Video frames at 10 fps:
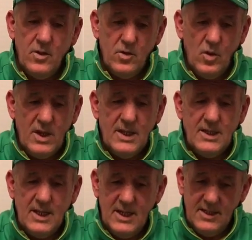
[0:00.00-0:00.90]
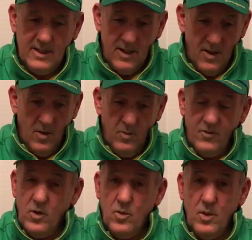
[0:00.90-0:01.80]
So as I says,
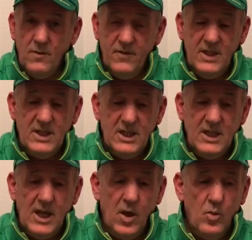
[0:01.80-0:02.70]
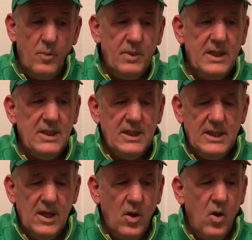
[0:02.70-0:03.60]
we've got our VG and our
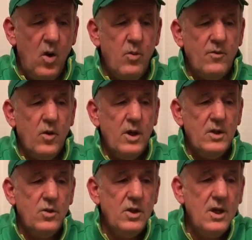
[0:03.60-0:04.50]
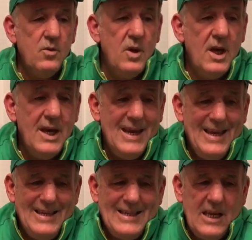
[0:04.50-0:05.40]
PG. All we've got to do now
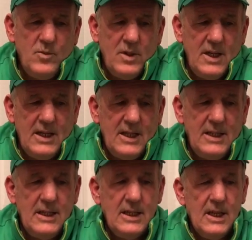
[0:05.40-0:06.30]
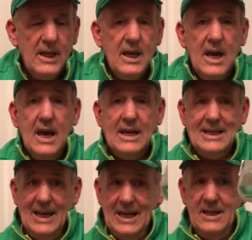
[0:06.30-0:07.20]
is add our nicotine.
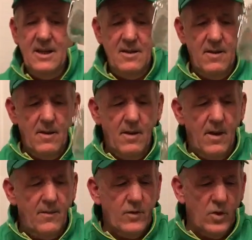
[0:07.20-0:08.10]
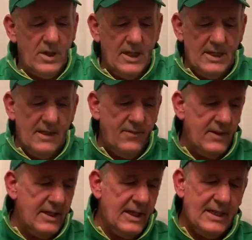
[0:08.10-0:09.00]
Again, I've got it in a
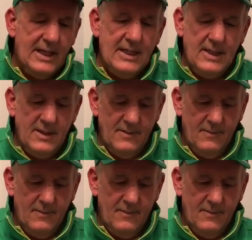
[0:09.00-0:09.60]
different container.